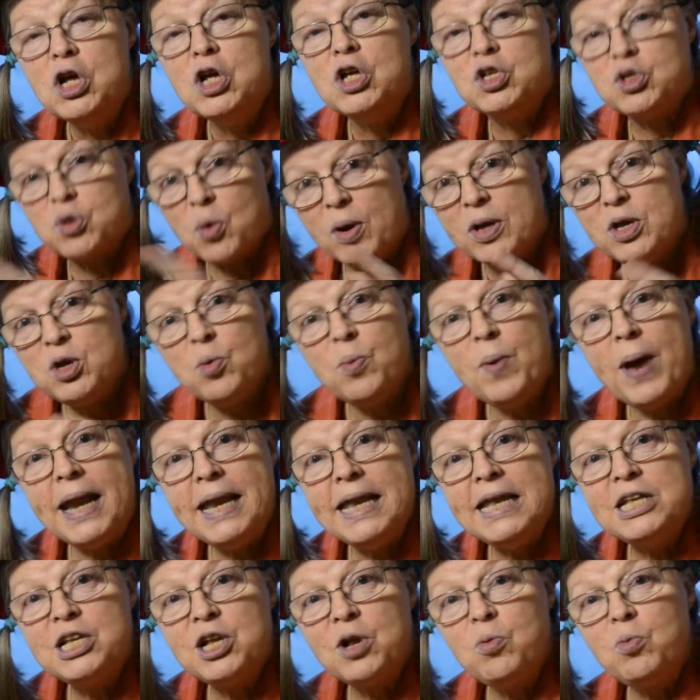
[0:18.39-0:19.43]
So are you
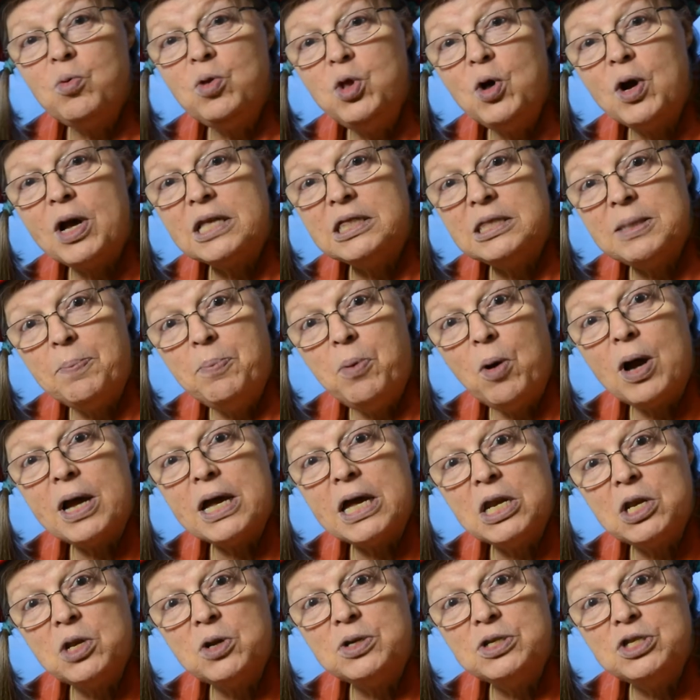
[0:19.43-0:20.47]
ready to look at the book
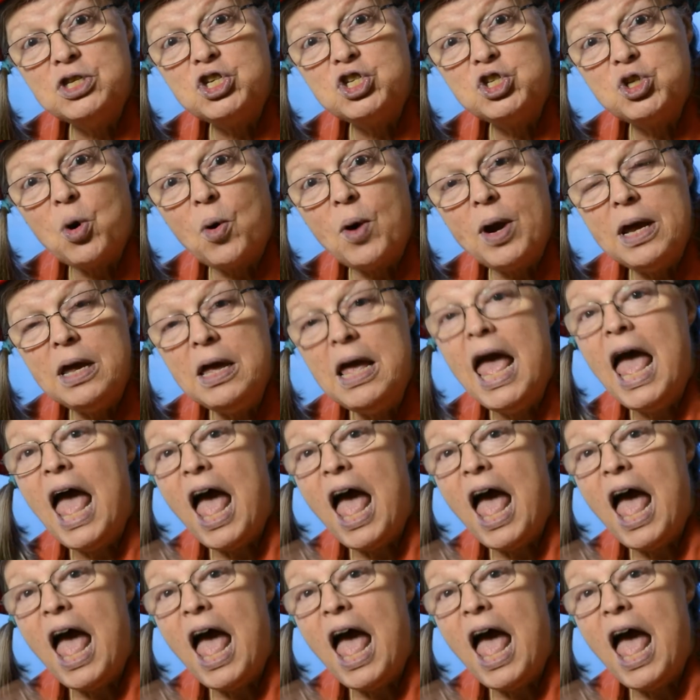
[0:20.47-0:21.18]
and learn the story?